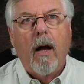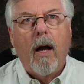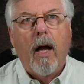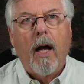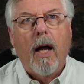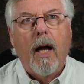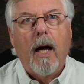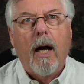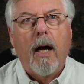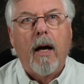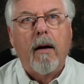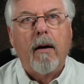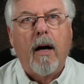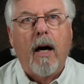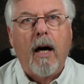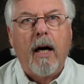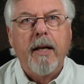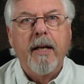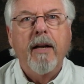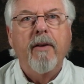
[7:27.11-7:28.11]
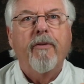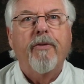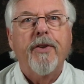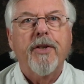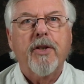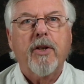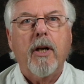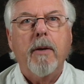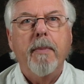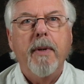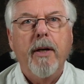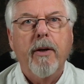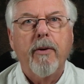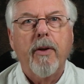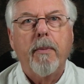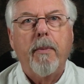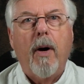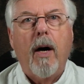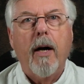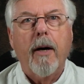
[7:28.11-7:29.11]
a nymph that's going to be near
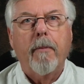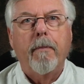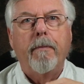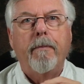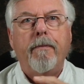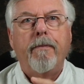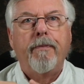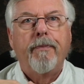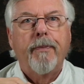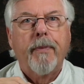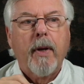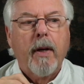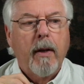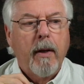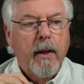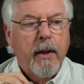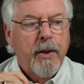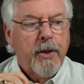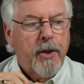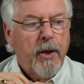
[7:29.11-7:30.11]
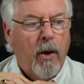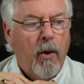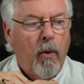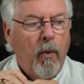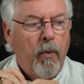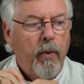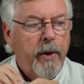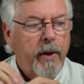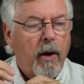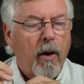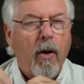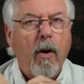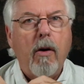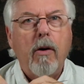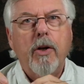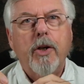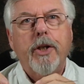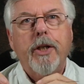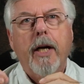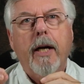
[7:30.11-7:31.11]
the bottom. So with a
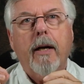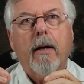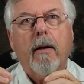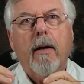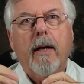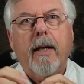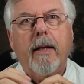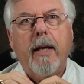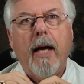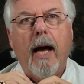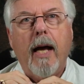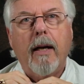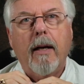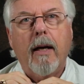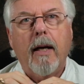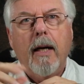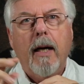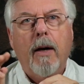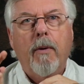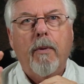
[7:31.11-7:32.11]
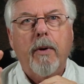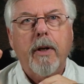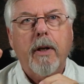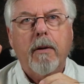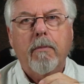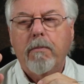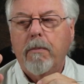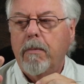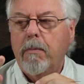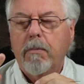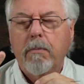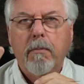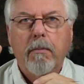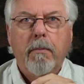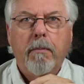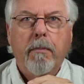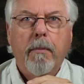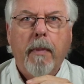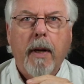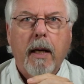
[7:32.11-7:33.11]
long shank like that, I want to
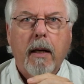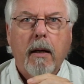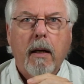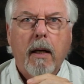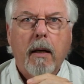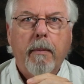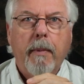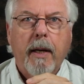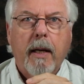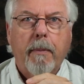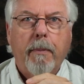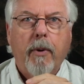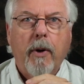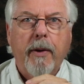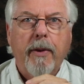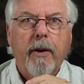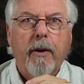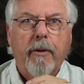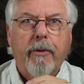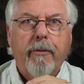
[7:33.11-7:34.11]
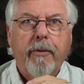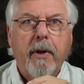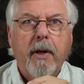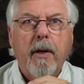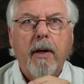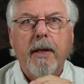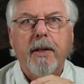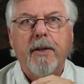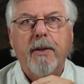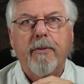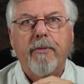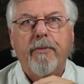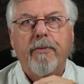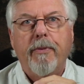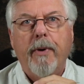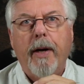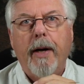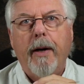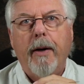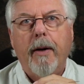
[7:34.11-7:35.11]
make a point. There are three kinds of
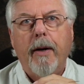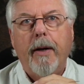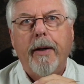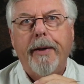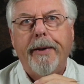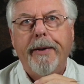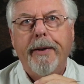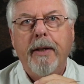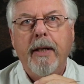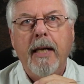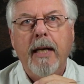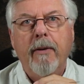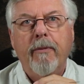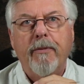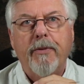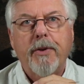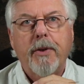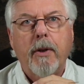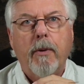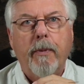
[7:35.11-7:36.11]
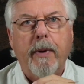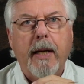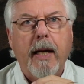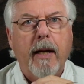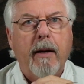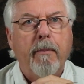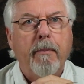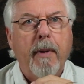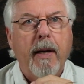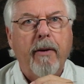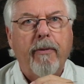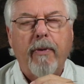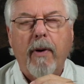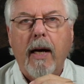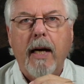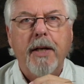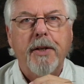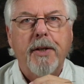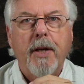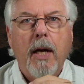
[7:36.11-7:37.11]
nymphs that we get in
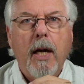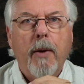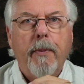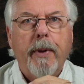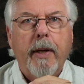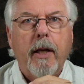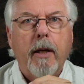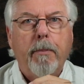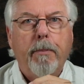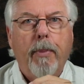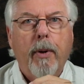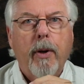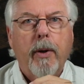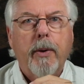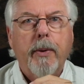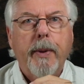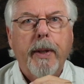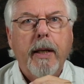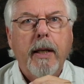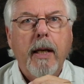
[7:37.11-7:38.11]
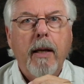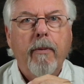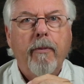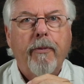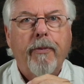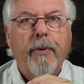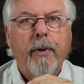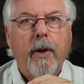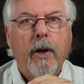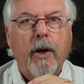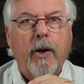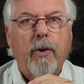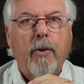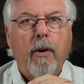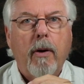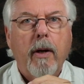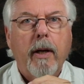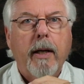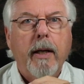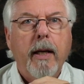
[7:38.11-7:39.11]
mayflies. We get a burrowing nymph, a
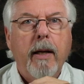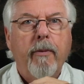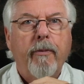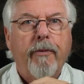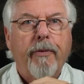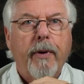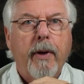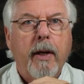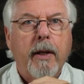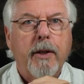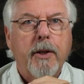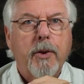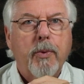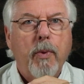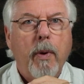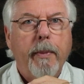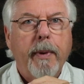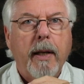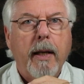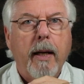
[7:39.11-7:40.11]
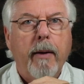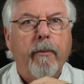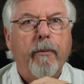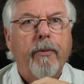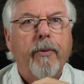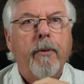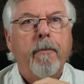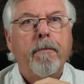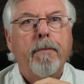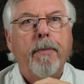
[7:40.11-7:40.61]
crawling nymph, and a swimming nymph.